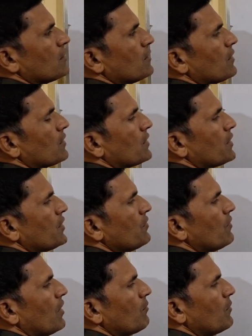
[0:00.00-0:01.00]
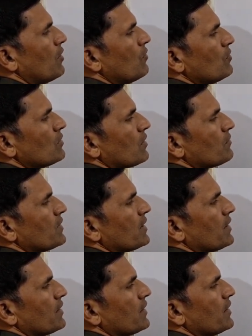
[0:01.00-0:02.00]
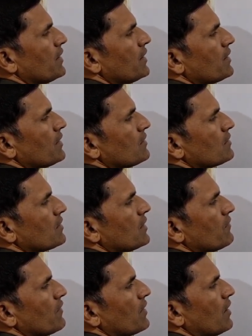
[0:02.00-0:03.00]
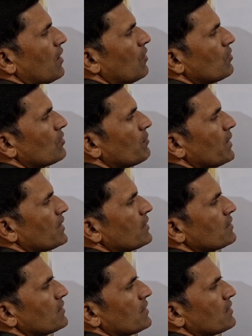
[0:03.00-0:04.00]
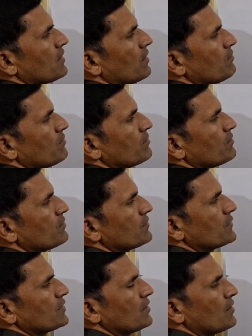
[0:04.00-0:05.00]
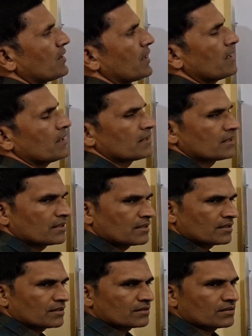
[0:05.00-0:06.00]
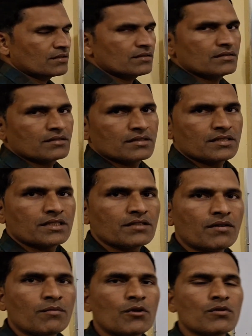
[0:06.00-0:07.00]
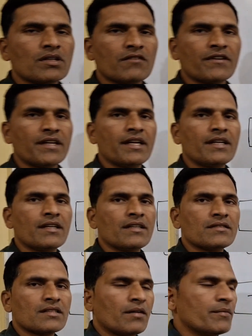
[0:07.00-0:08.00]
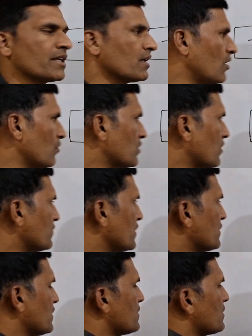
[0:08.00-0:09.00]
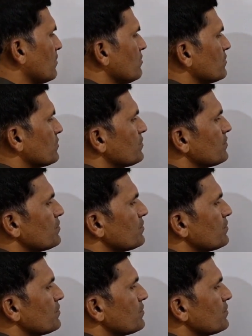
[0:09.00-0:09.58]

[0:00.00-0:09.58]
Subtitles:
the Q amount of the heat is given out by the system. Okay, so Q amount of heat is coming out of the system.